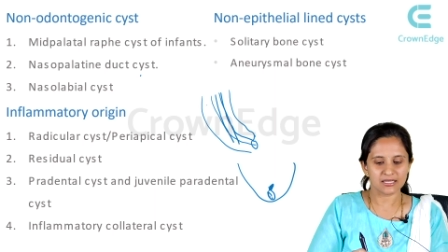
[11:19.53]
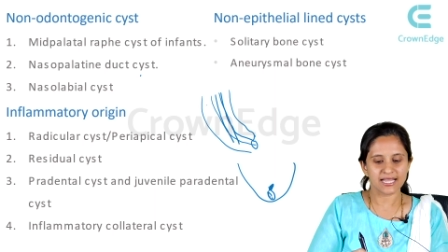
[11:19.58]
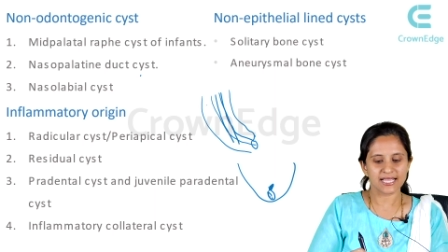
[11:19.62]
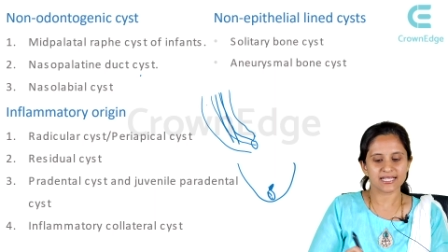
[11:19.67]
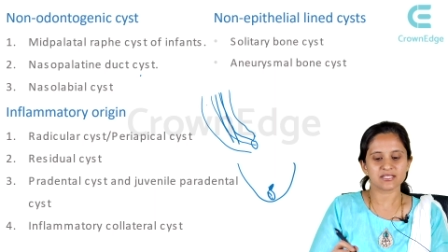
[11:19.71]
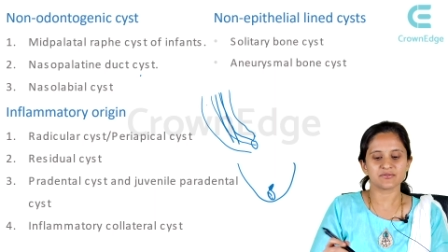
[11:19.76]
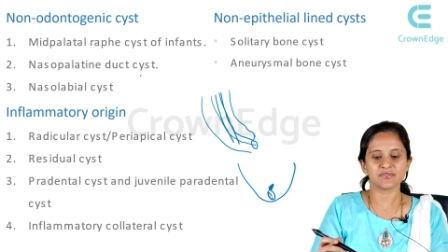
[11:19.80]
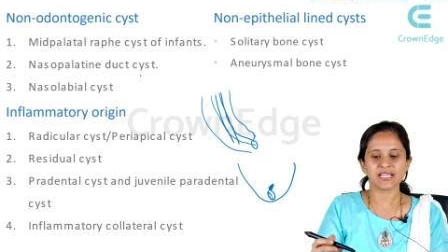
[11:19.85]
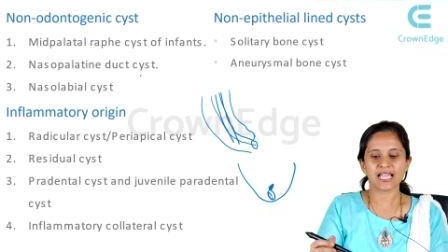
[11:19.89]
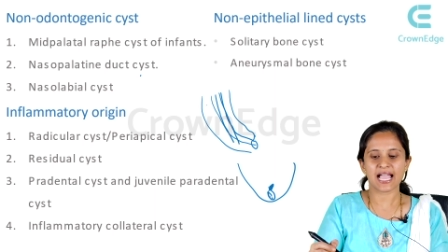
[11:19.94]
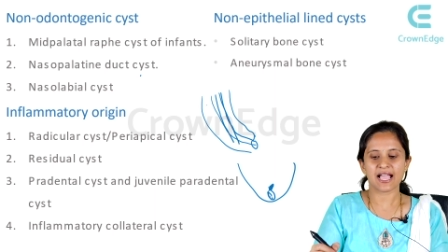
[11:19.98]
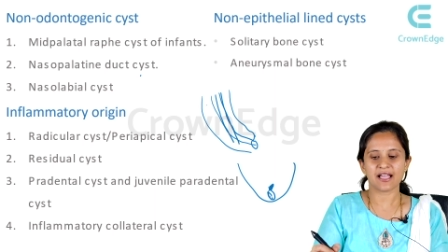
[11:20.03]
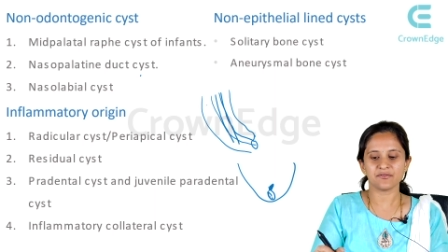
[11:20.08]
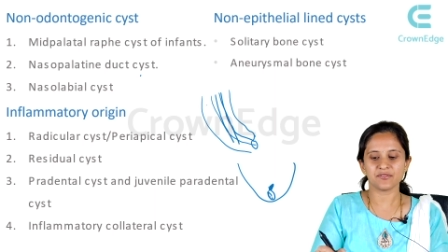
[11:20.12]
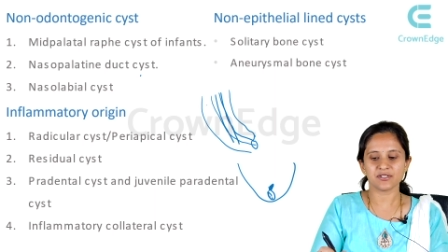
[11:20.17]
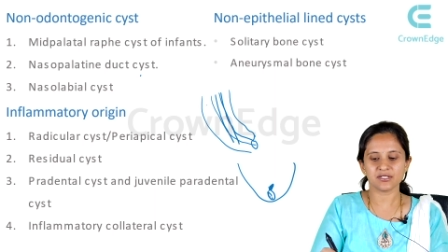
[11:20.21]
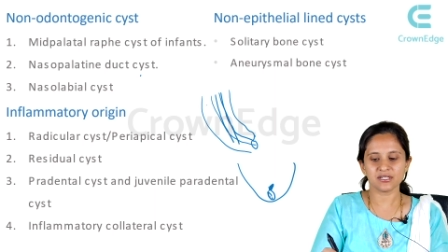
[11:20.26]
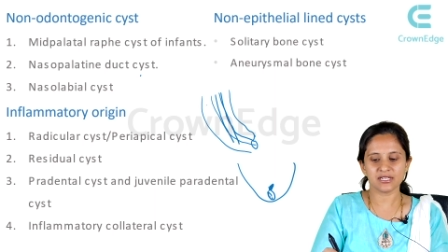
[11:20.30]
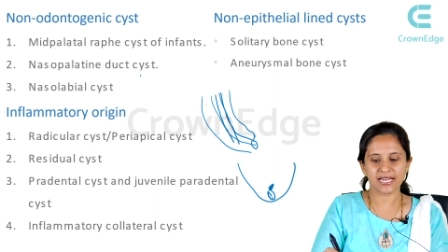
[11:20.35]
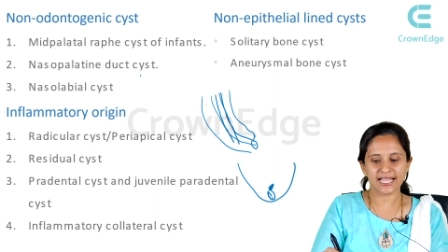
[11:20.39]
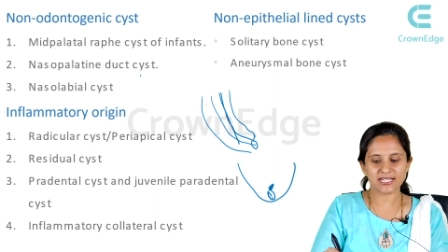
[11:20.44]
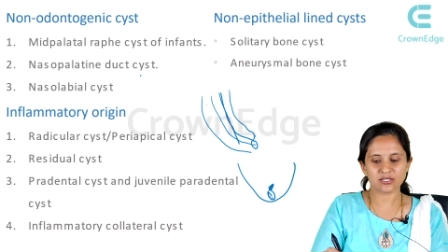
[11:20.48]
Next, we have
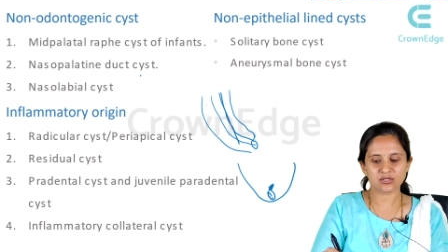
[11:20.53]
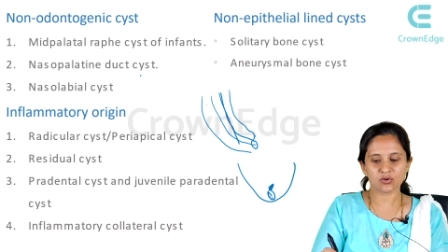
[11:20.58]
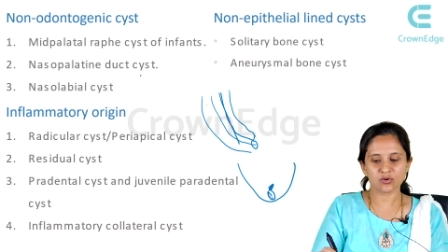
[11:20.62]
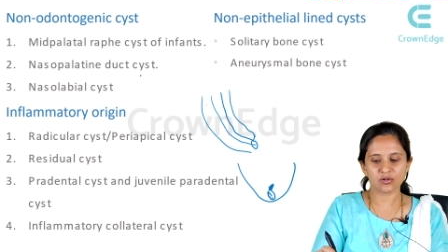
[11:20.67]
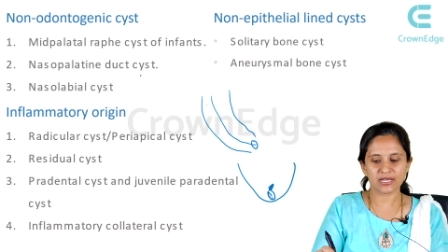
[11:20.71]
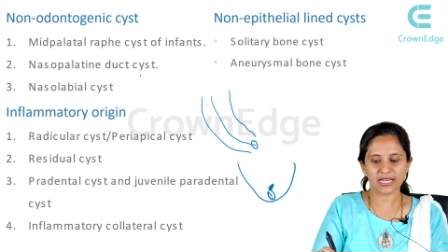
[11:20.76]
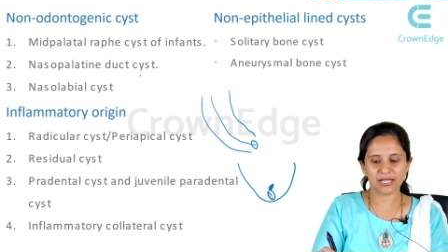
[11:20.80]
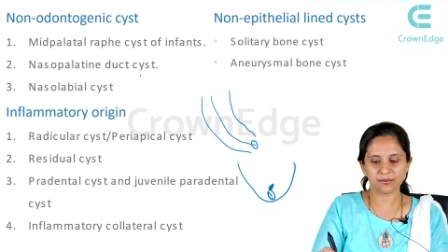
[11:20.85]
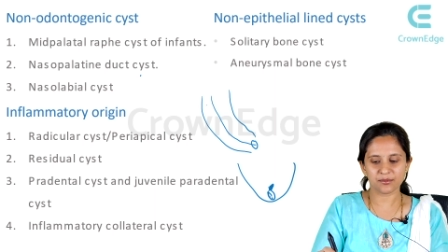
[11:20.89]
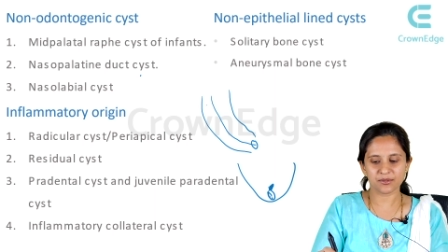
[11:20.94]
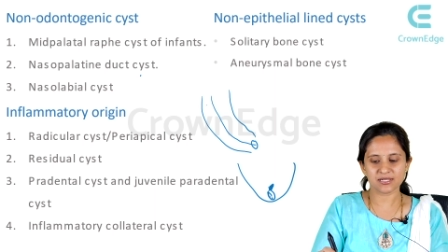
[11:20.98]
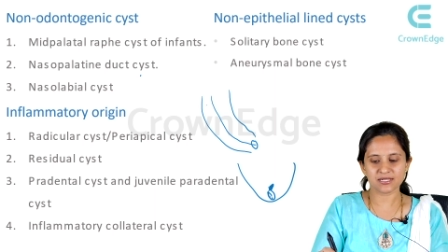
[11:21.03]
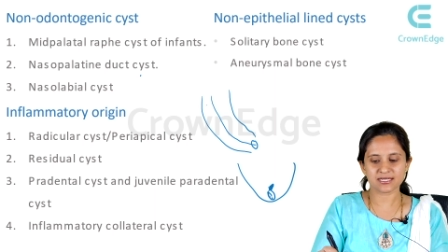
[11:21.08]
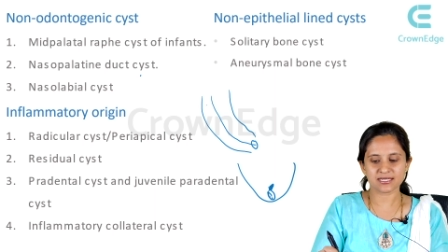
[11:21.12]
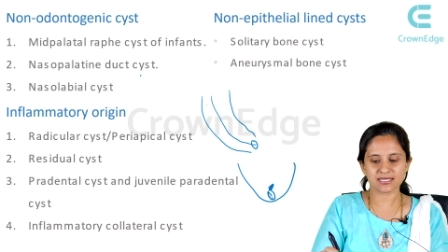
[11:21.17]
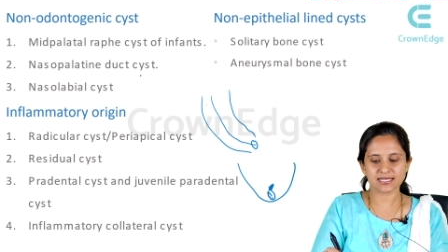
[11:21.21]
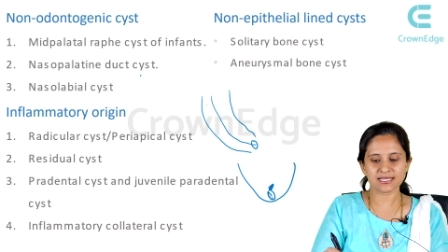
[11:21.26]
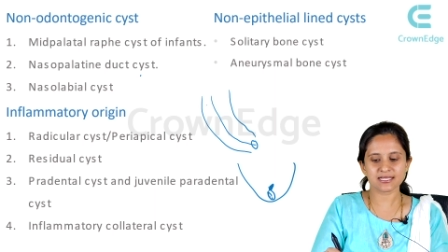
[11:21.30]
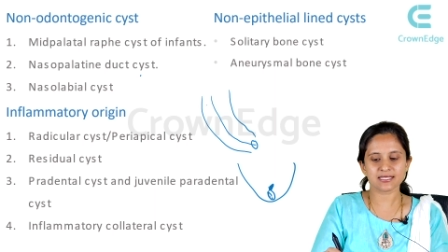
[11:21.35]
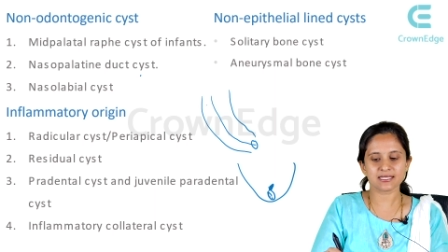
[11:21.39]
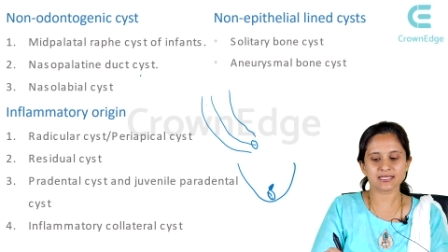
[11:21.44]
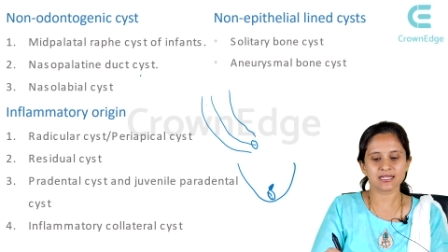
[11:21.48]
the nasolabial
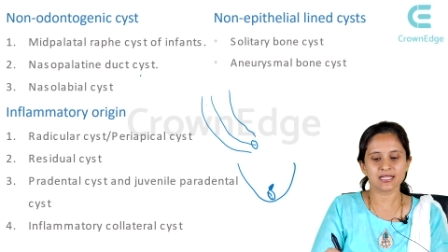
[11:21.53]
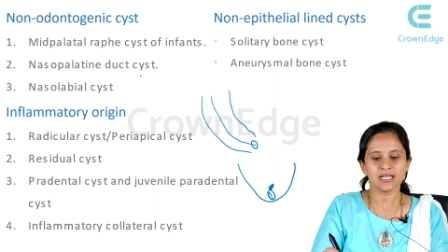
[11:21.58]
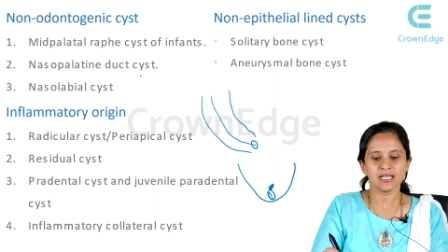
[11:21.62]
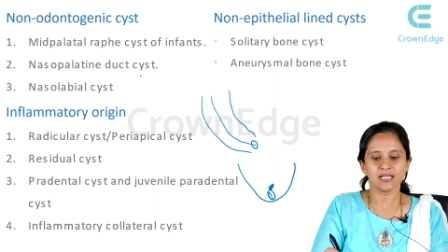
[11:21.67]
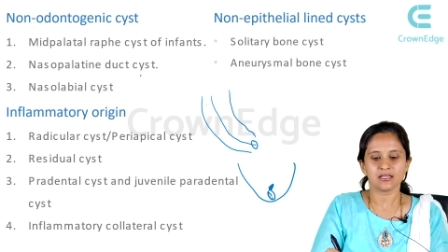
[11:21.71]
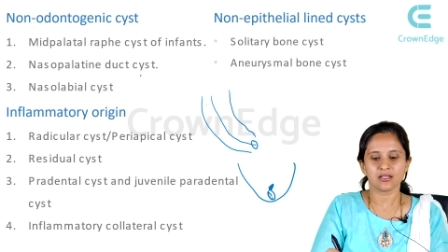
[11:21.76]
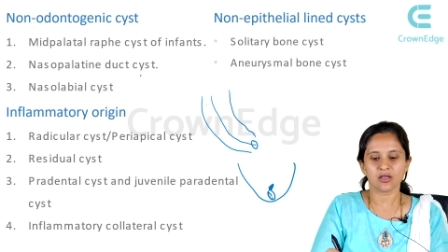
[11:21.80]
cyst.